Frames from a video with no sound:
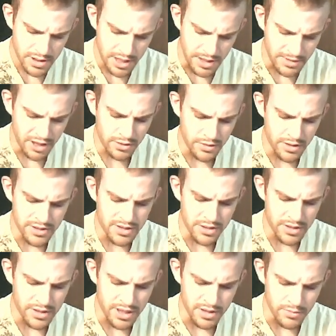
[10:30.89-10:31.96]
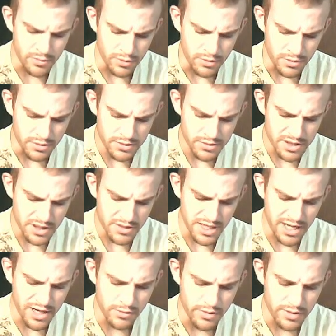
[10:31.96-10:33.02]
I'm not going to do it anymore, so to
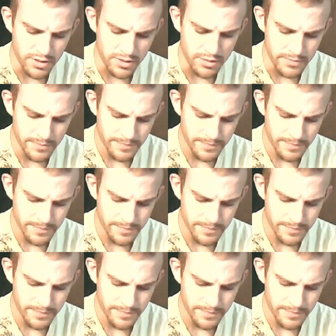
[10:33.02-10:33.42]
hell with you."